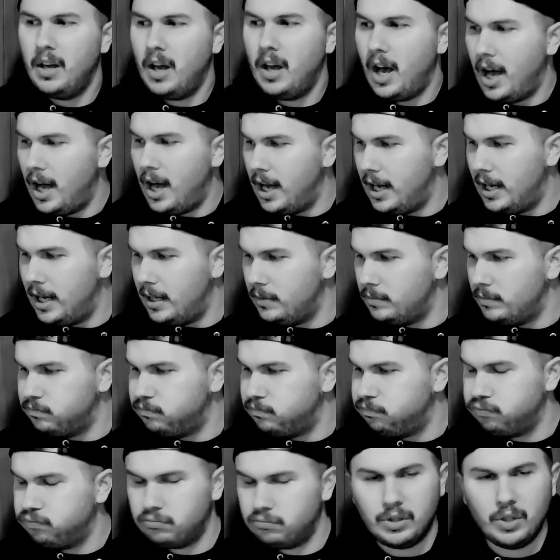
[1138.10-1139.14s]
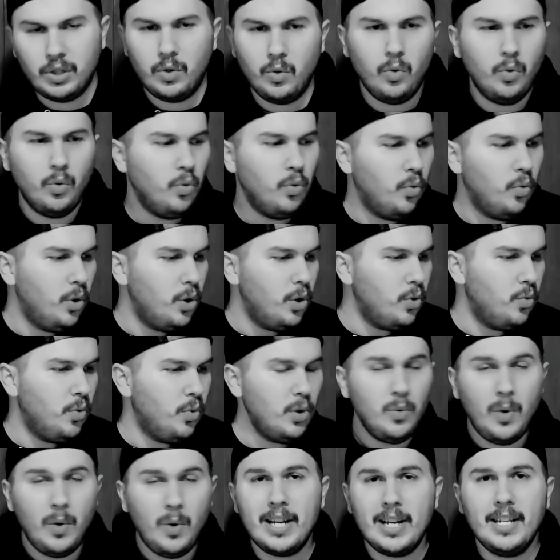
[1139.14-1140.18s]
What
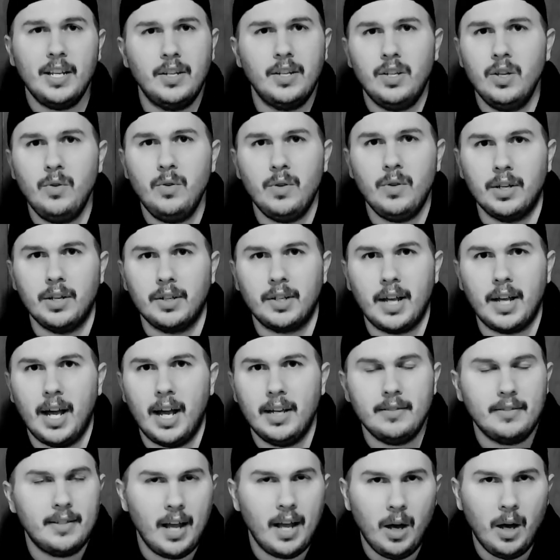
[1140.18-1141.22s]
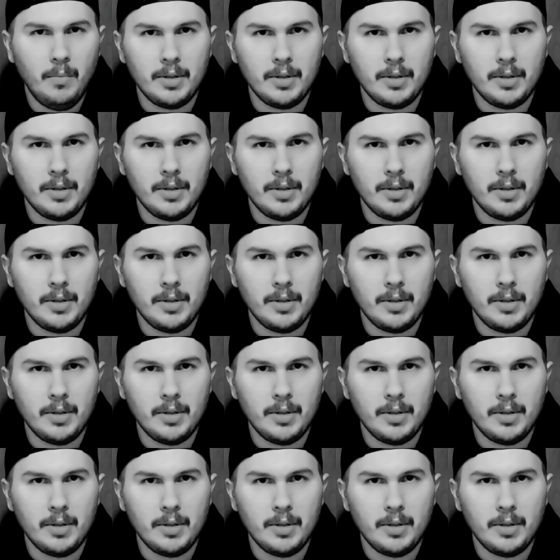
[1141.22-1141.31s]
do I need to do here, guys? Tell me.